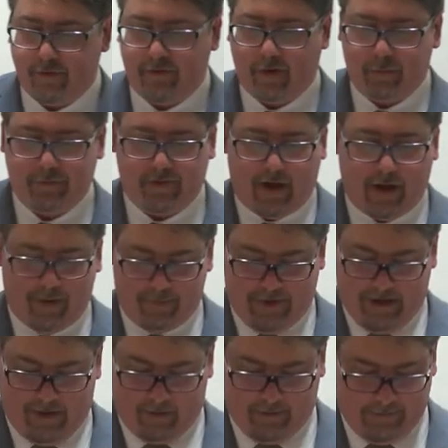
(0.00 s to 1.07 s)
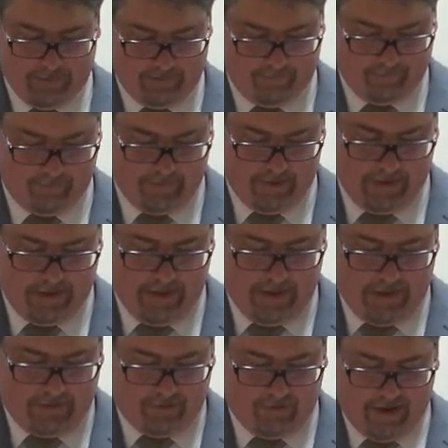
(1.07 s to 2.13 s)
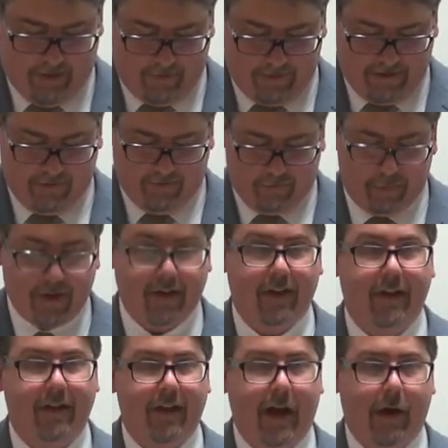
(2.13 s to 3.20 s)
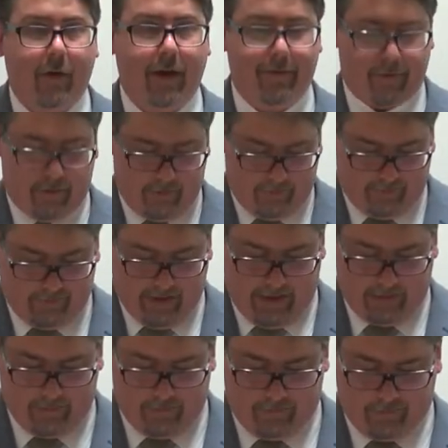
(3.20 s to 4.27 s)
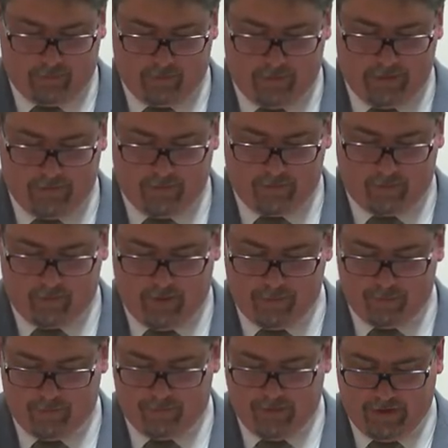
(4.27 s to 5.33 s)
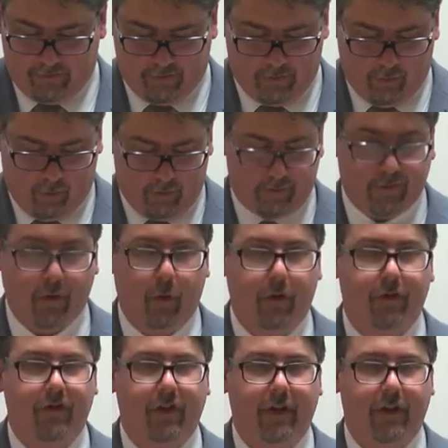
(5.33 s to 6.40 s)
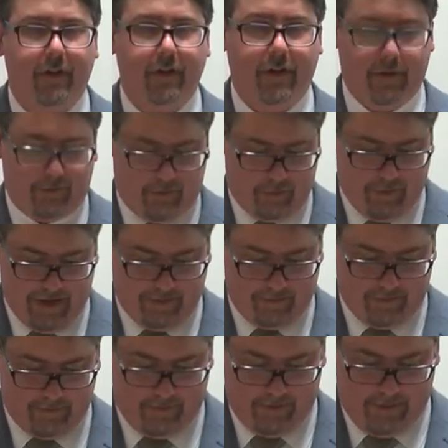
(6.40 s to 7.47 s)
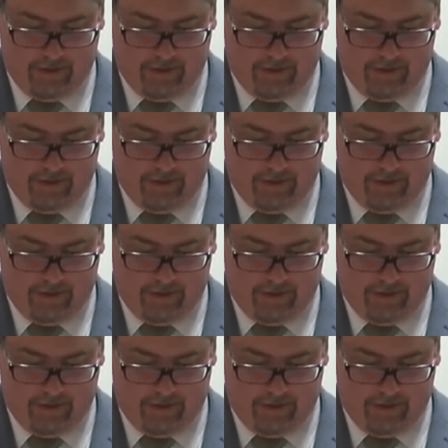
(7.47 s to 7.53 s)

some time now. Generally speaking, however, scholars agree that the Great Perfection, or Dzogchen in Tibetan,